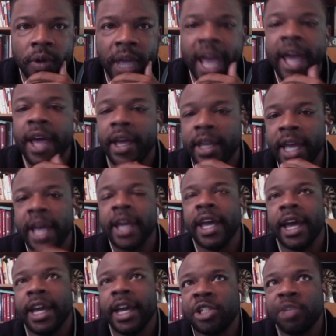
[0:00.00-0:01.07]
Yeah.
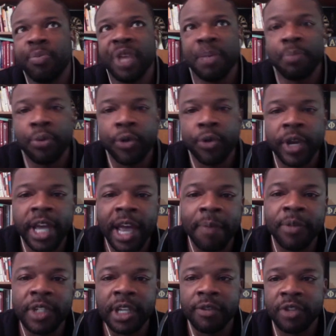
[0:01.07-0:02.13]
It's to be
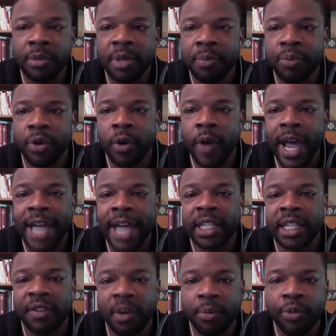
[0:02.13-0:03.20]
preemptive, to be
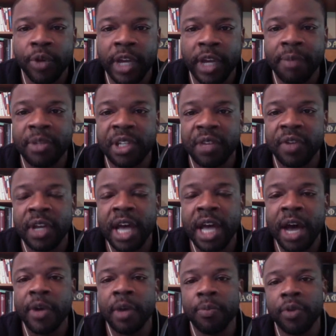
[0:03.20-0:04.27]
proactive and preemptive in how
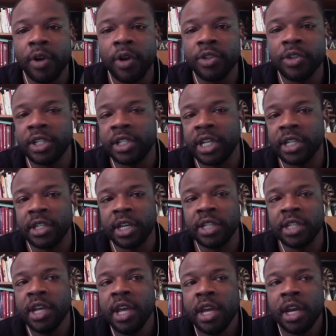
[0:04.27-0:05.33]
we approach these things,
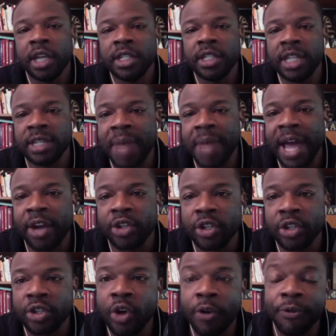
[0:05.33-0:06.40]
because these matters are
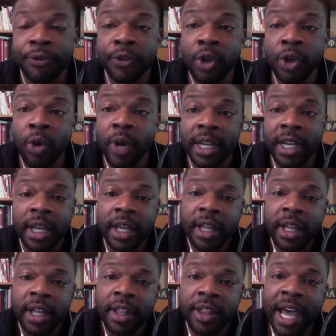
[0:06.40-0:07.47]
so fluid
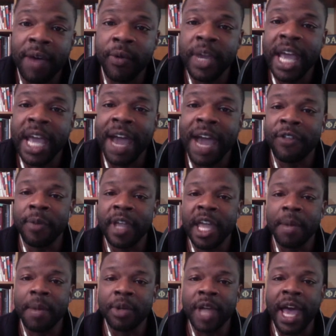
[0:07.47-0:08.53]
that we have to be
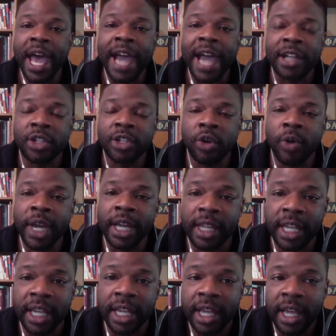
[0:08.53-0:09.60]
able to act
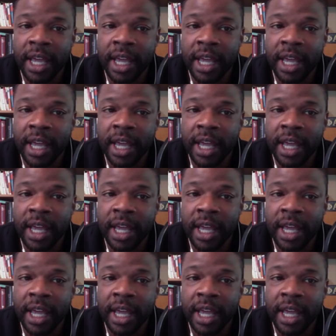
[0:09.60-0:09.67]
quickly.